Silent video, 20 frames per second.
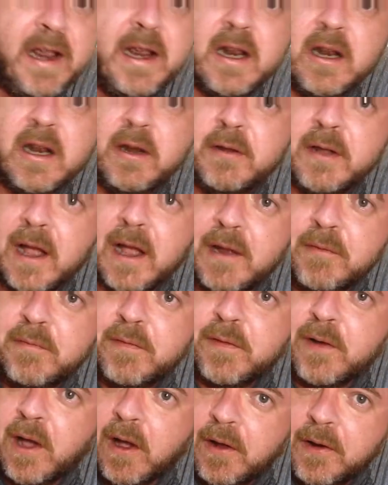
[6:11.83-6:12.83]
glue that I'd
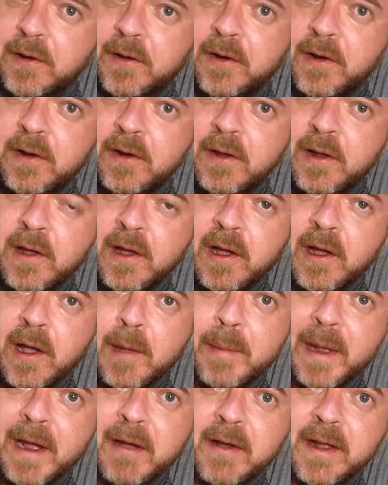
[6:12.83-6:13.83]
forgotten
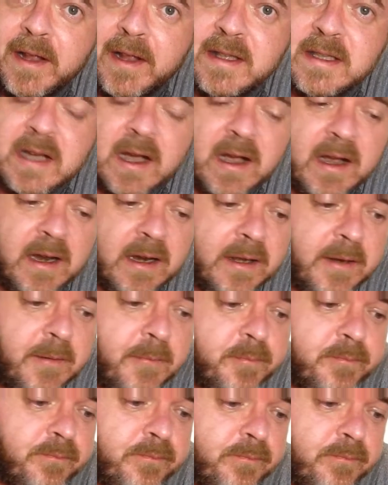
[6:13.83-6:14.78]
about entirely.